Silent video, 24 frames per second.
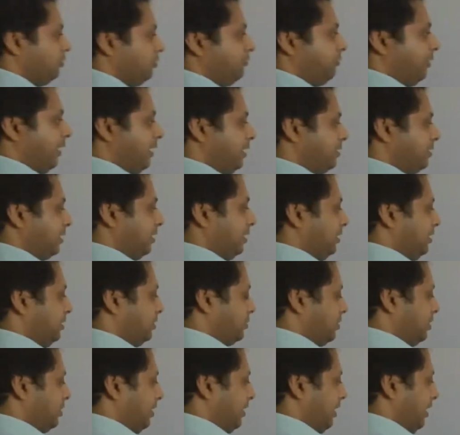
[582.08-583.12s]
I say
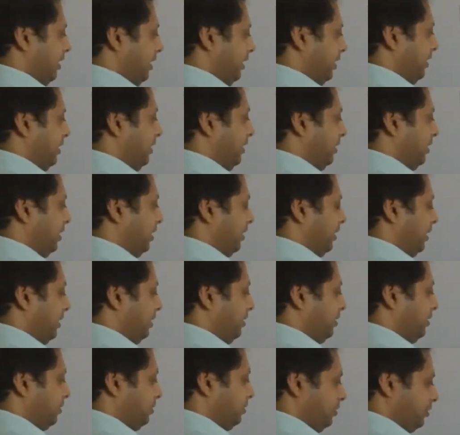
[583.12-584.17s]
this eddy current